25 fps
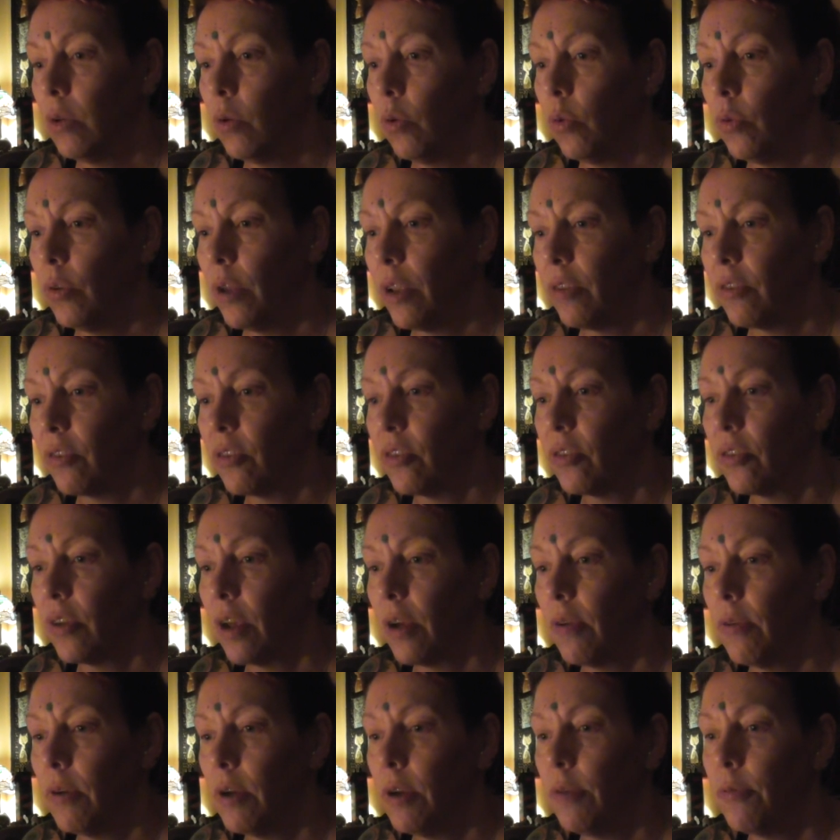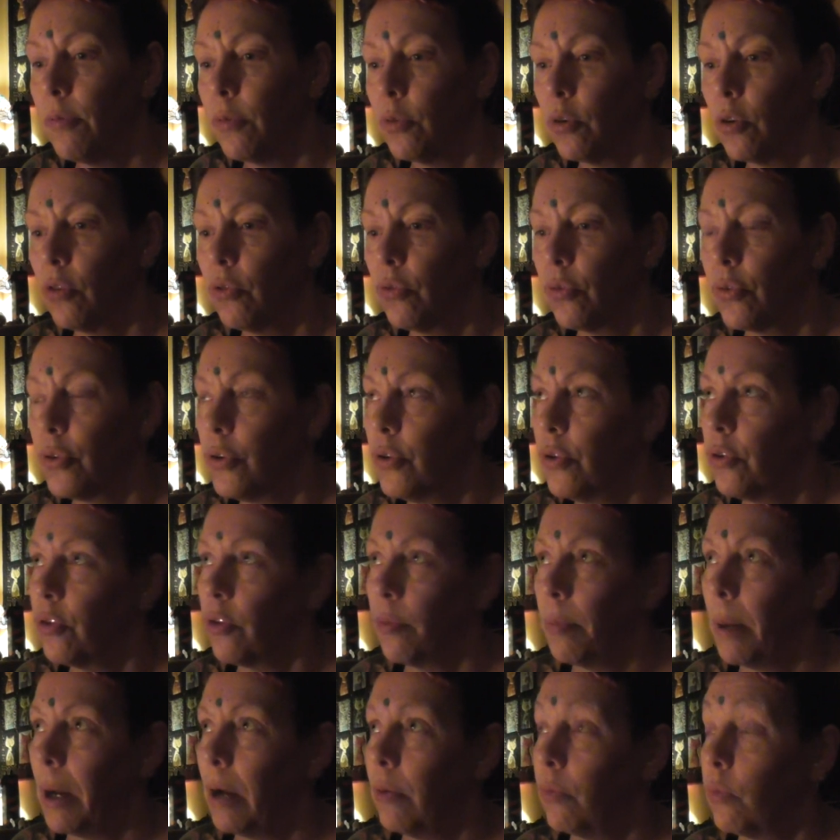not necessarily for the
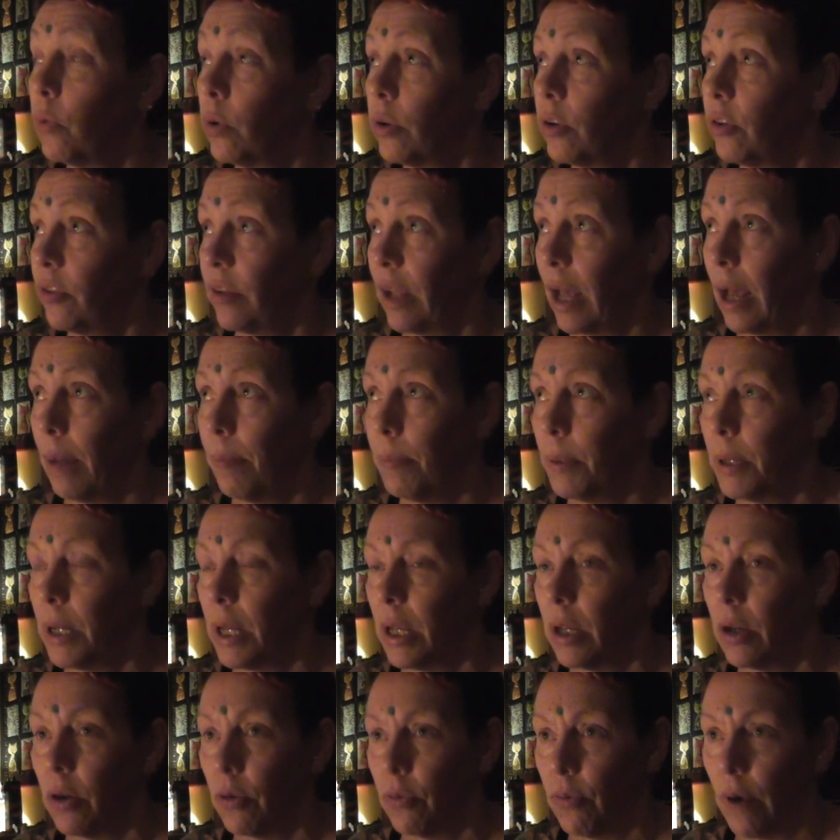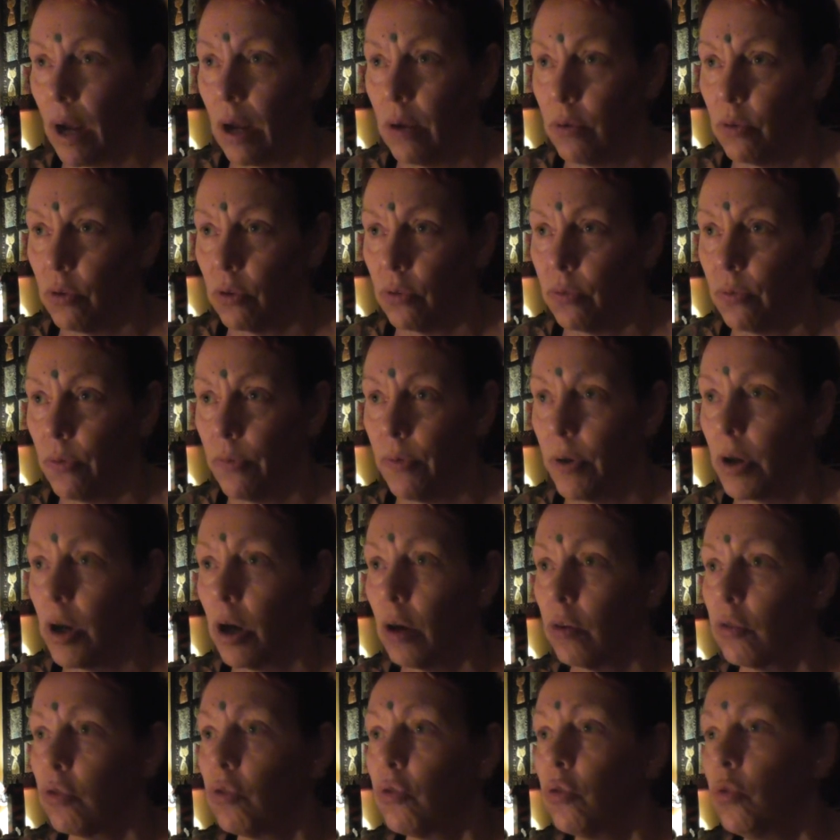truth about what is happening around us with
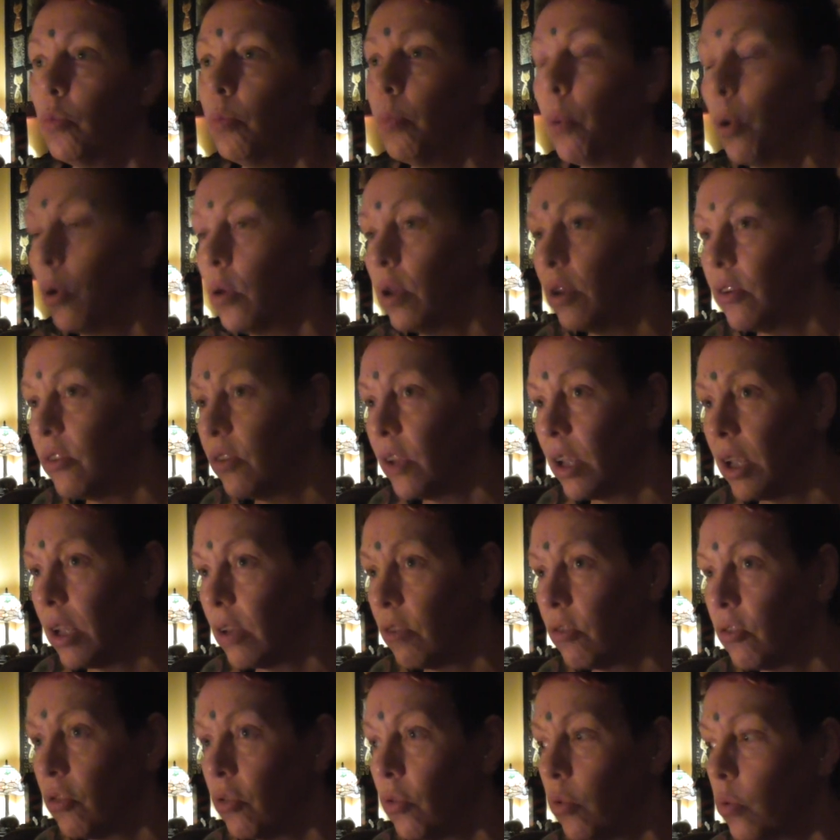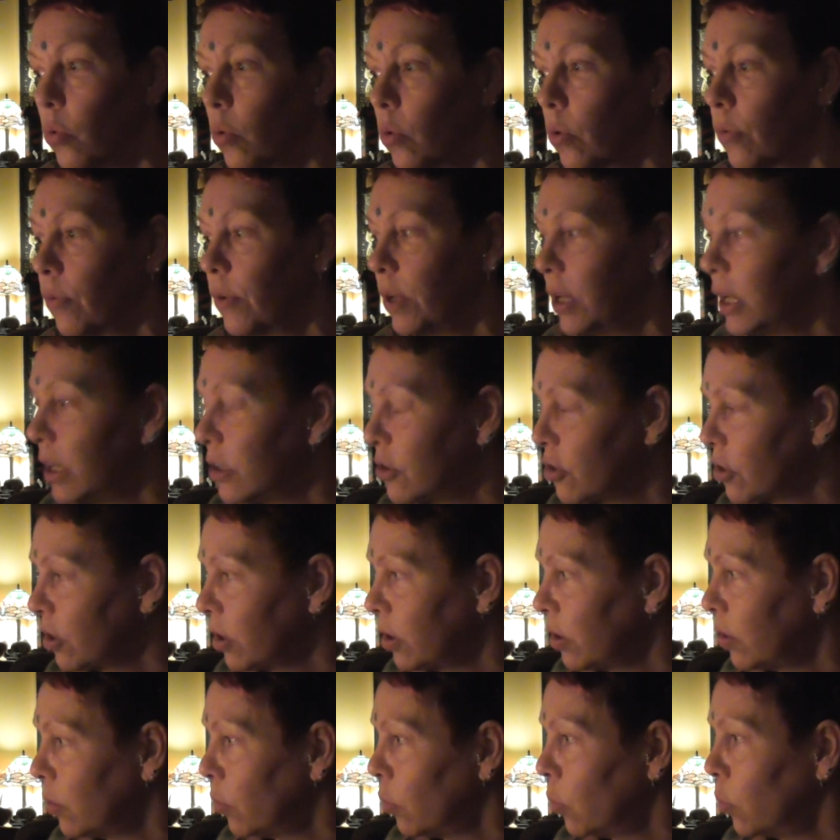regards to politics or
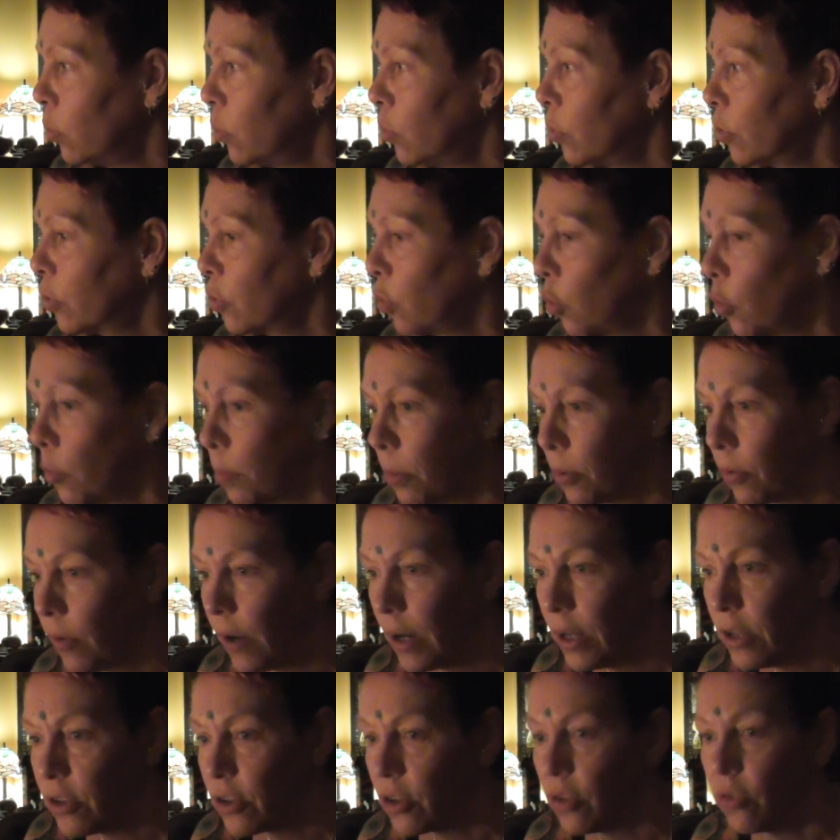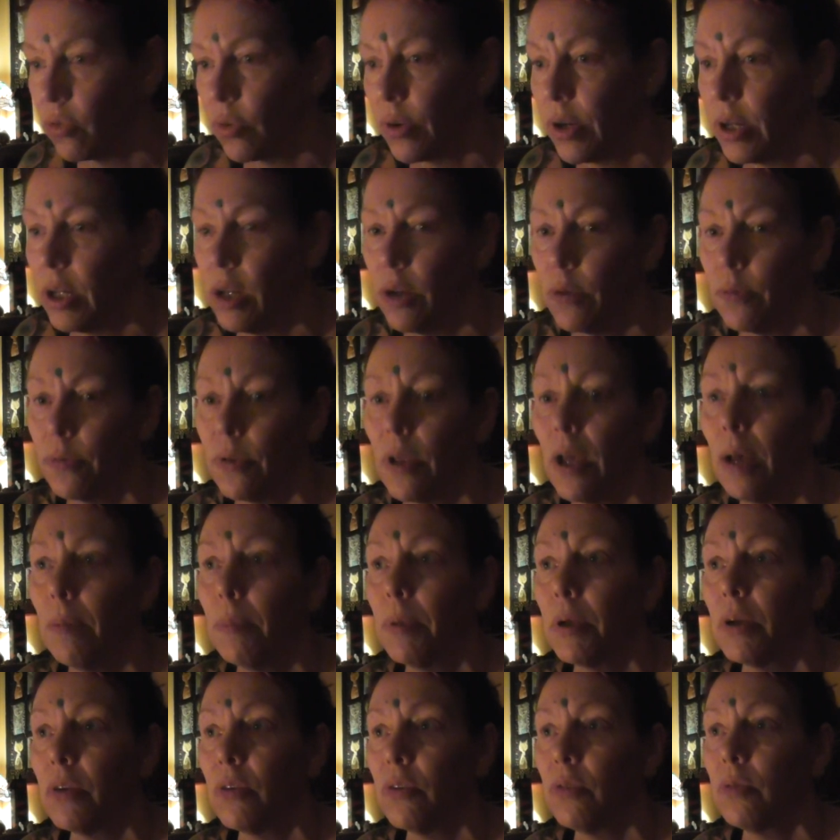religion or corporations or any of
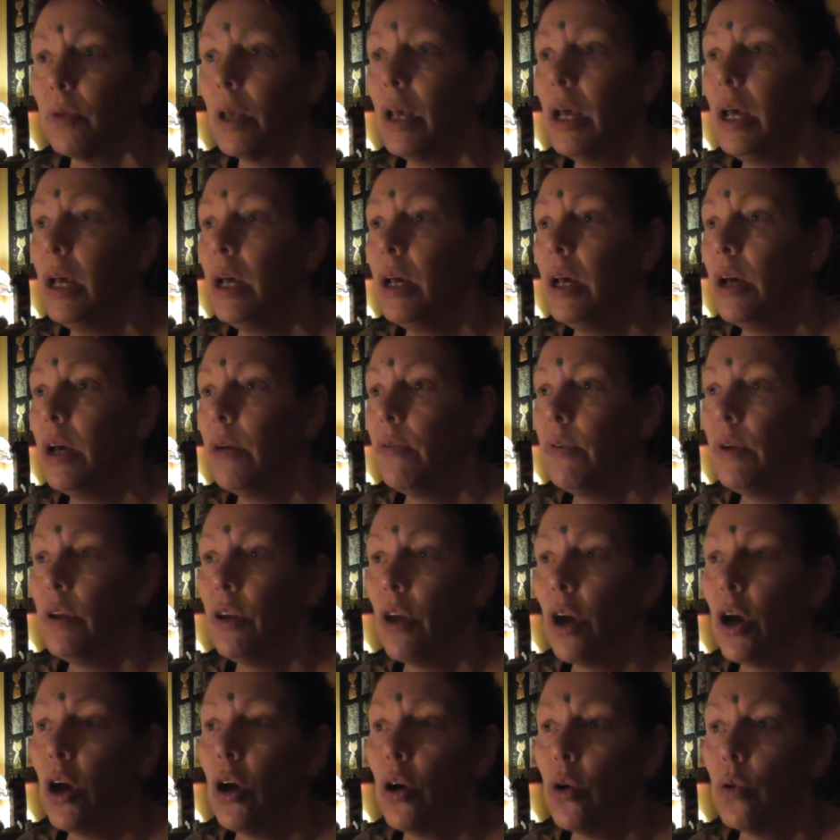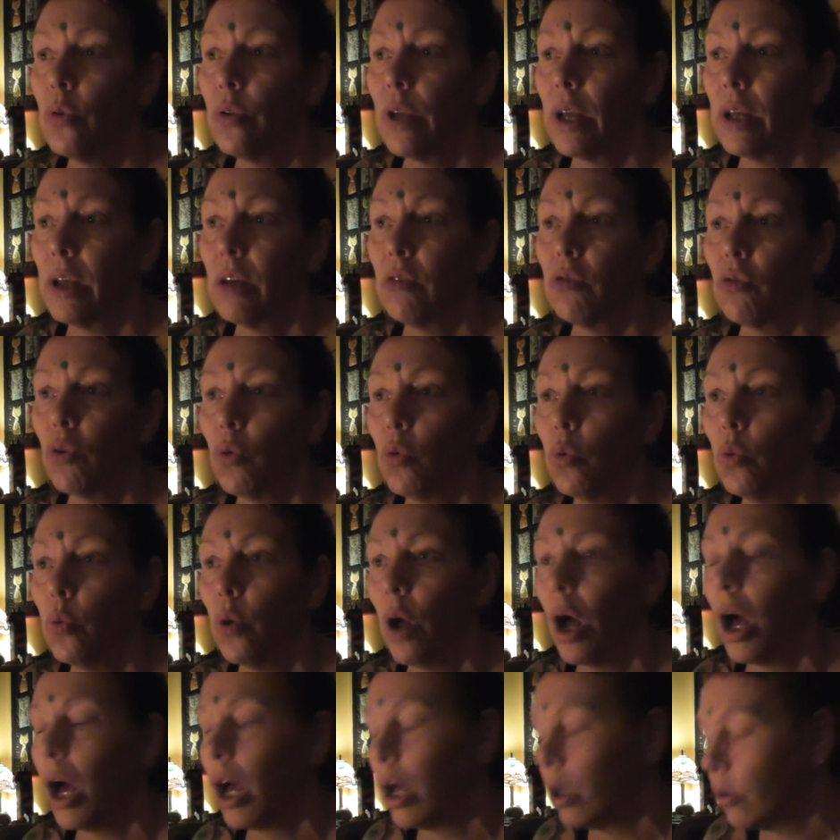that, because we know that it's
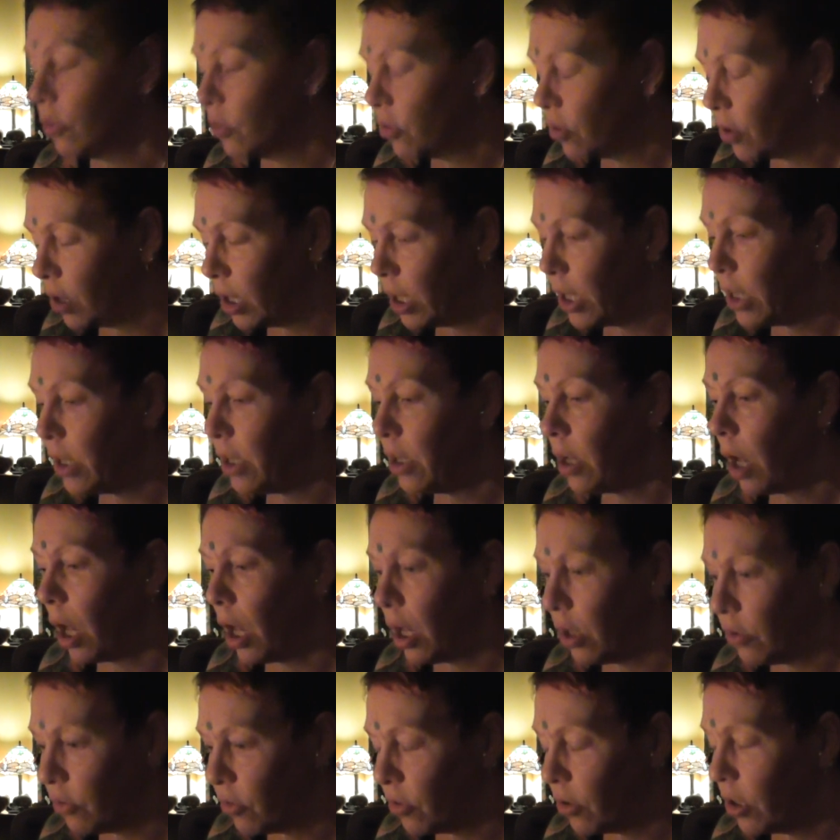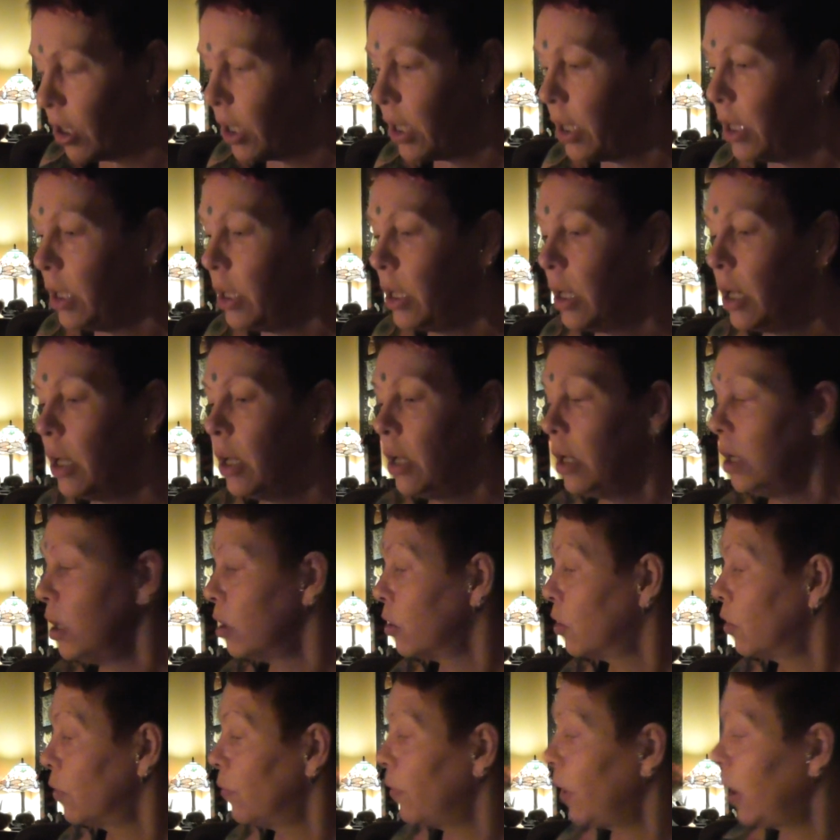all utterly, utterly
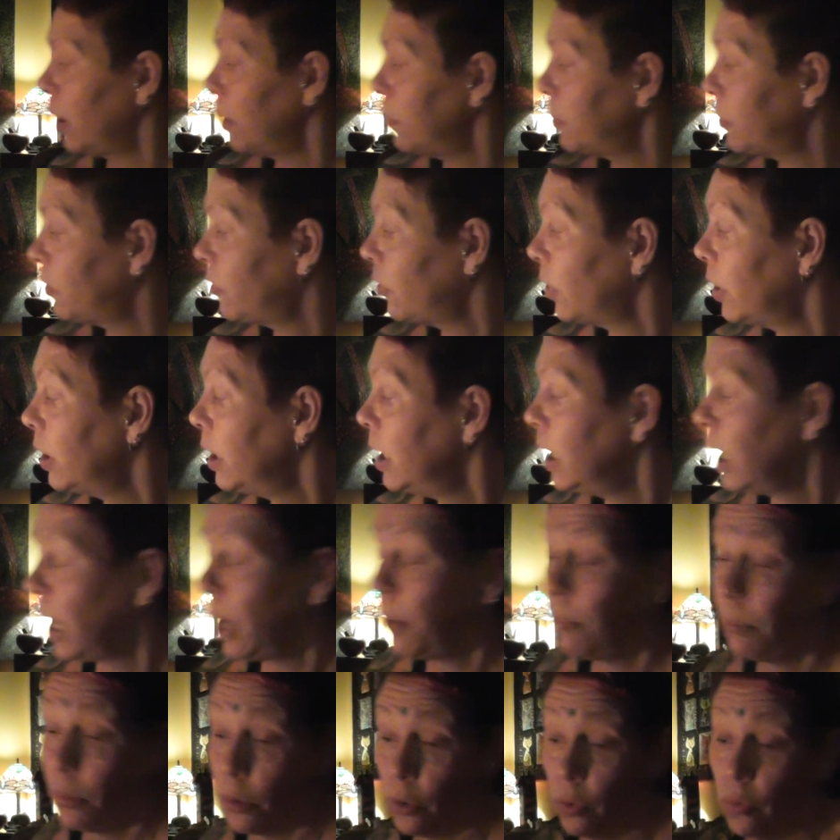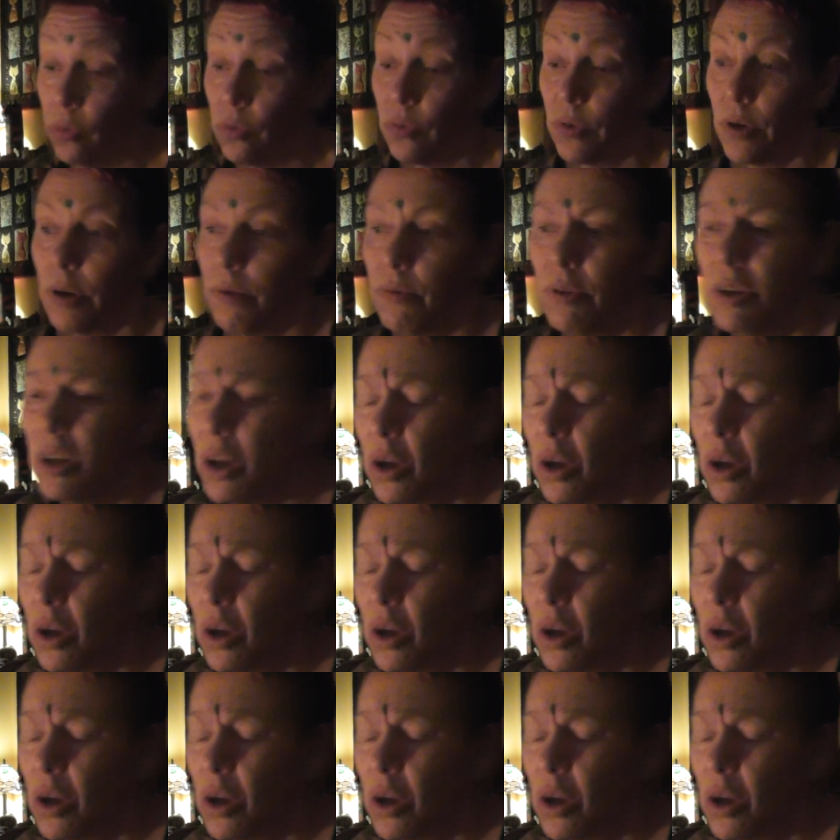corrupt and putrid.